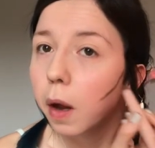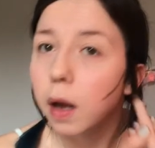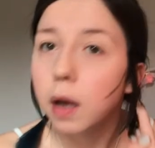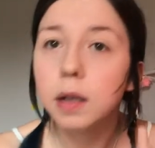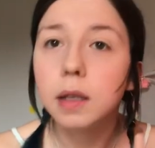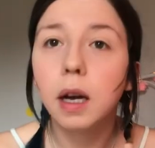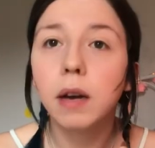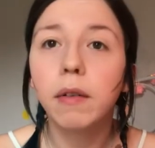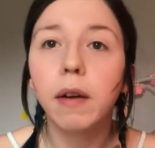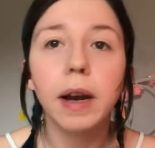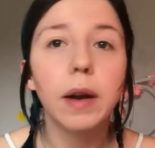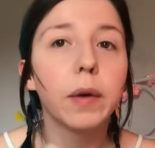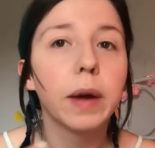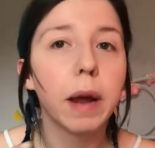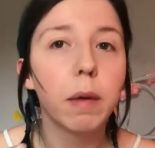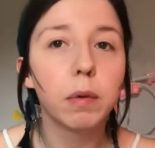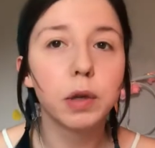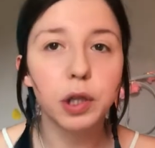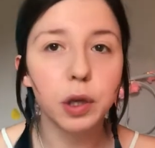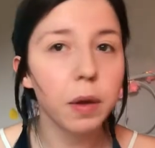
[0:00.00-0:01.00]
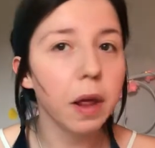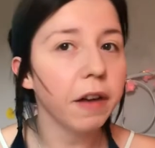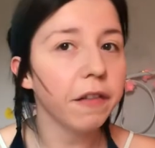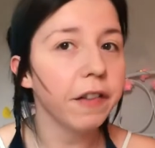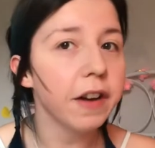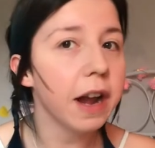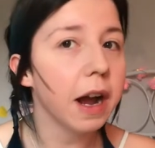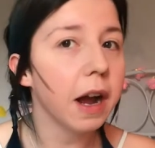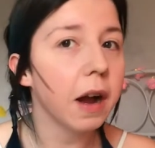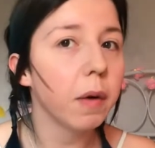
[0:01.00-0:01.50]
Is that right? Okay, we'll do that
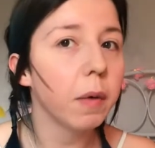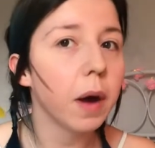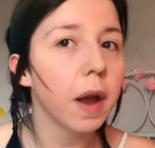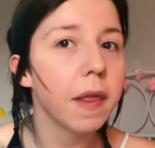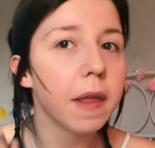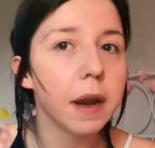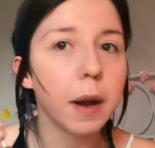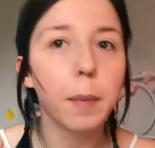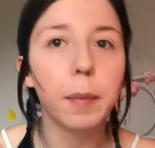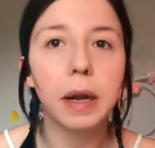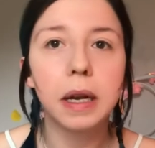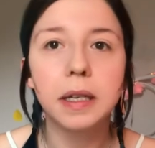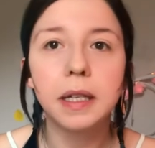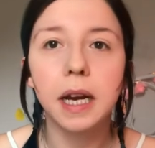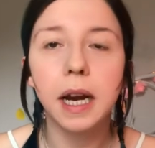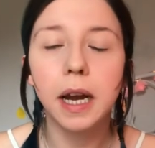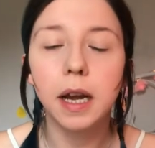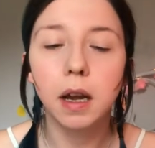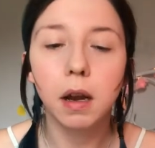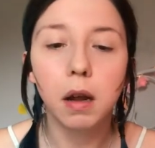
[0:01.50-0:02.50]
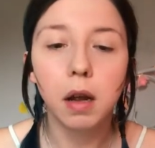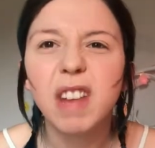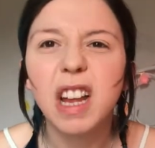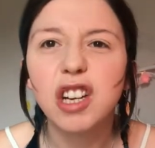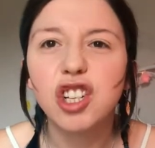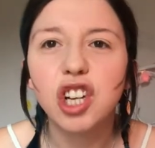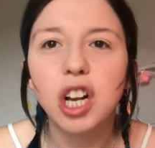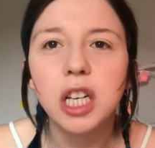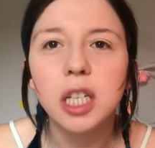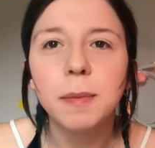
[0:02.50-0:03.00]
for now and then I'll blend it in.
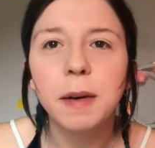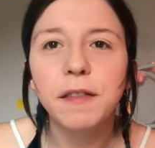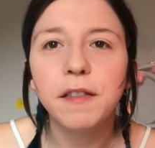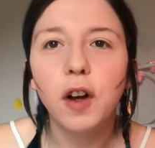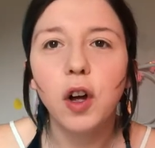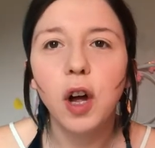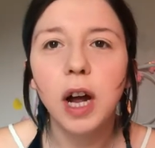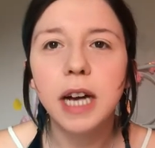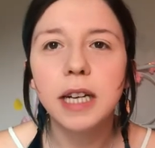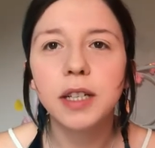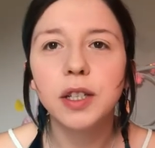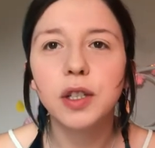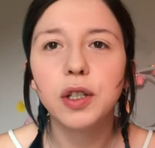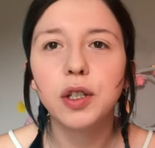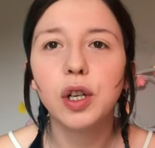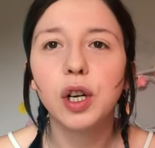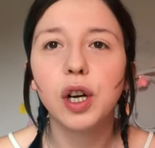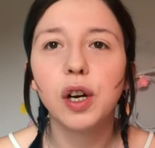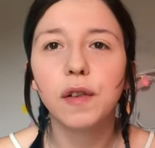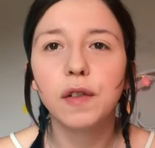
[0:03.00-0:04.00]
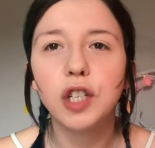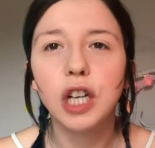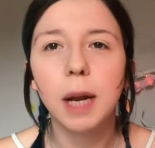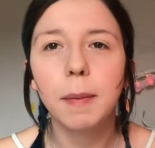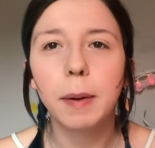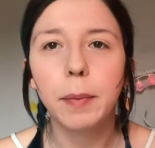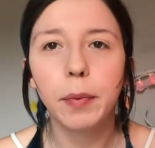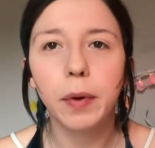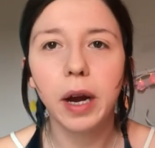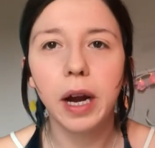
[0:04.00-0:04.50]
Shall I do my forehead and stuff? Shall I
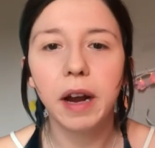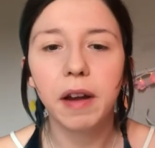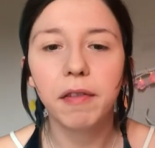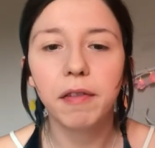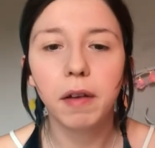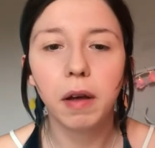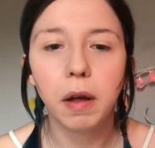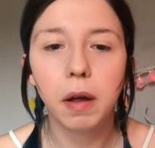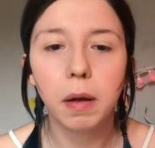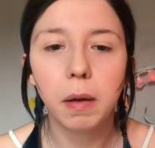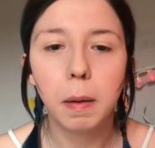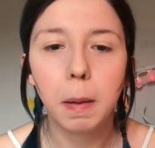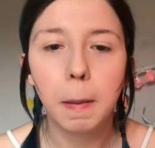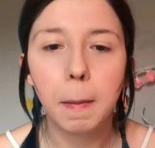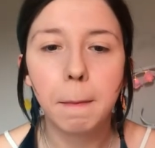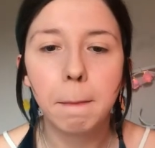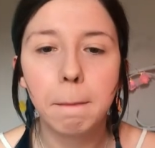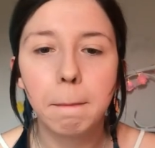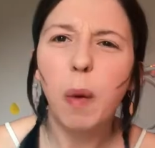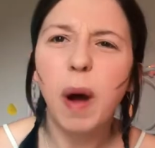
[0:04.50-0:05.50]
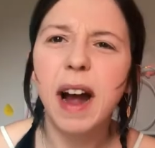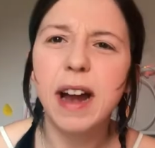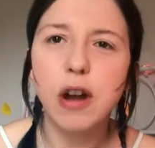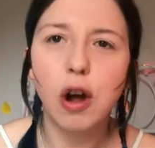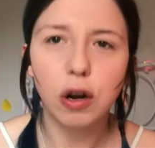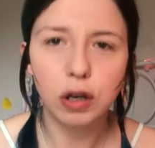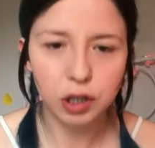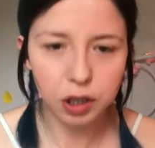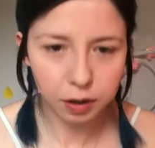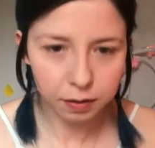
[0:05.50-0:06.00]
be brave? Why
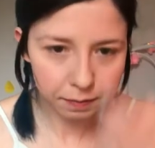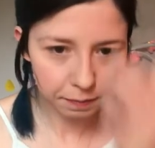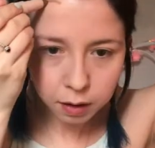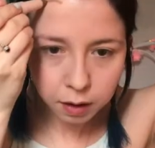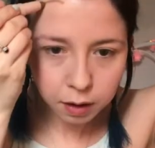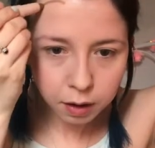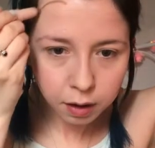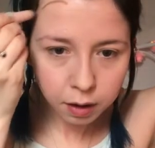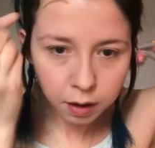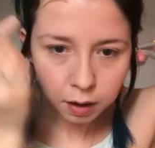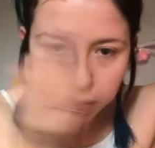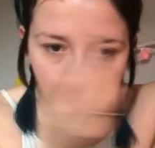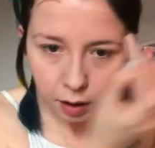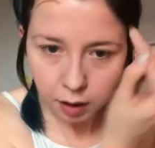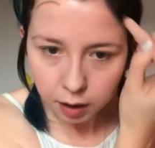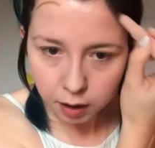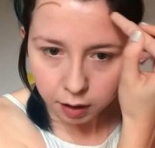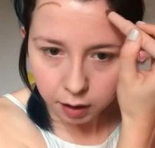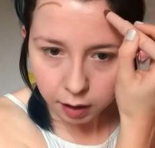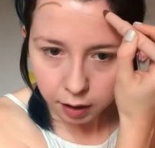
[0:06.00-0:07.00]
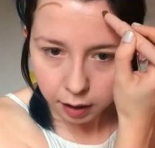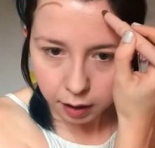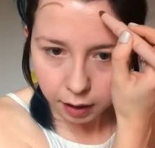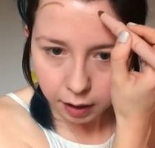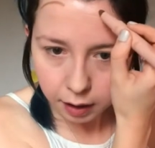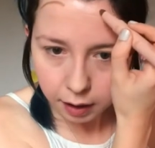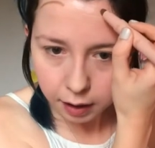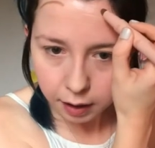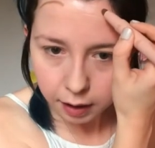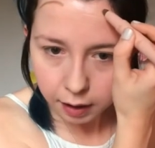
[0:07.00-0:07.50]
not?
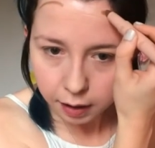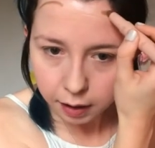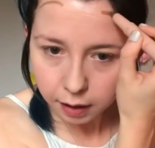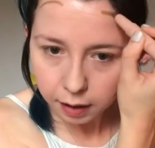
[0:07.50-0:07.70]
There.